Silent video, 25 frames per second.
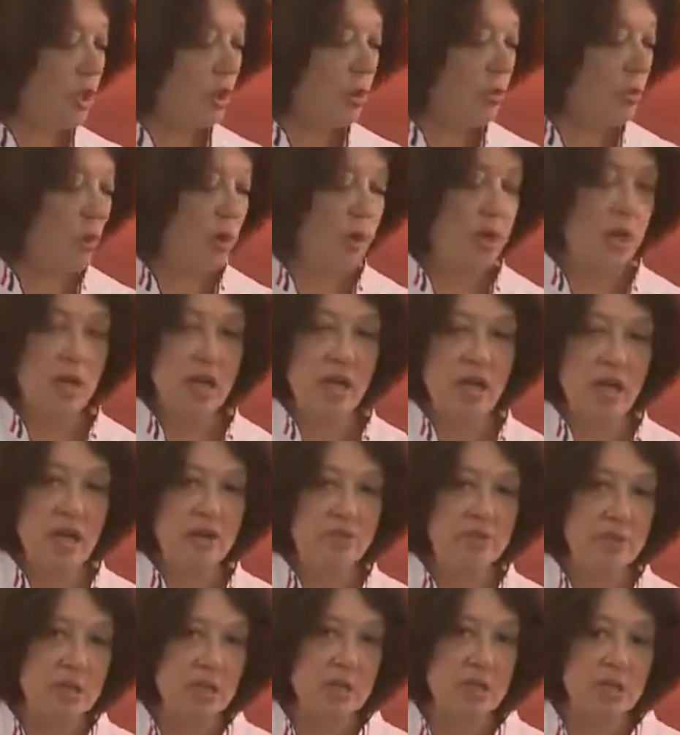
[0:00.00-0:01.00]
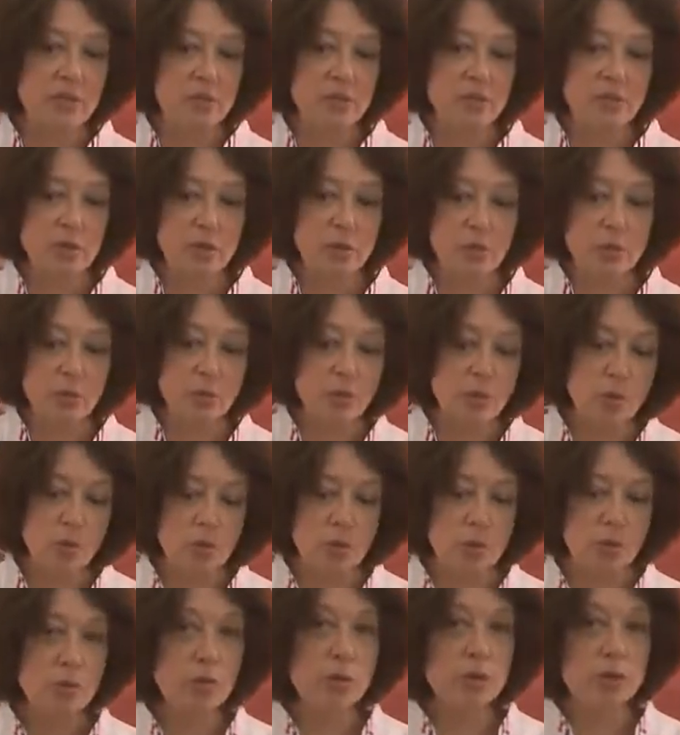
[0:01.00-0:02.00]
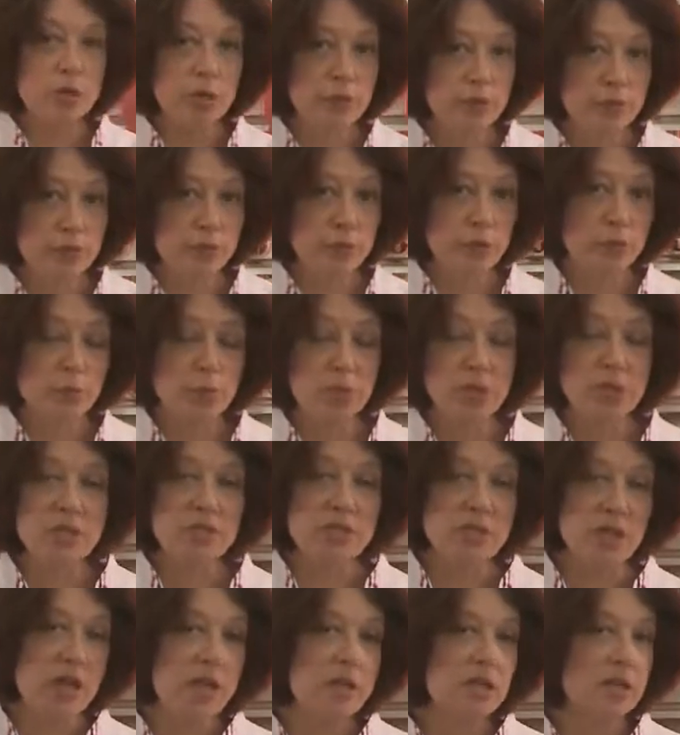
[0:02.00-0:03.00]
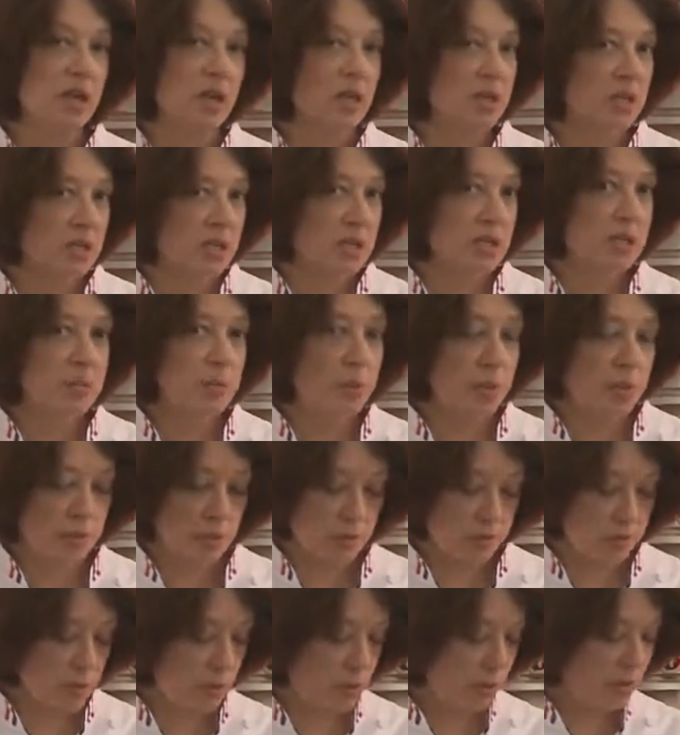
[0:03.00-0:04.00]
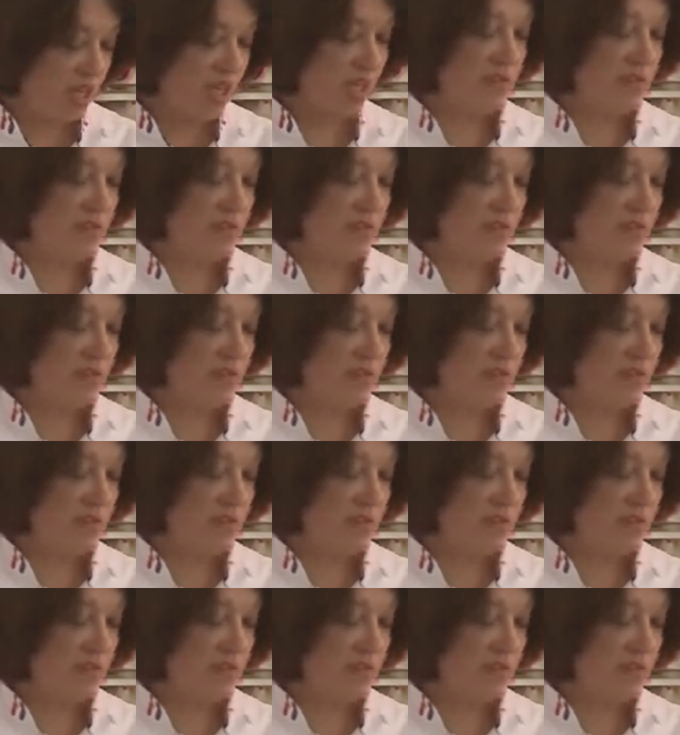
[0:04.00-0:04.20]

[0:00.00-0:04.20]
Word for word: don't want to have it into your cooking food because iodine is bitter. So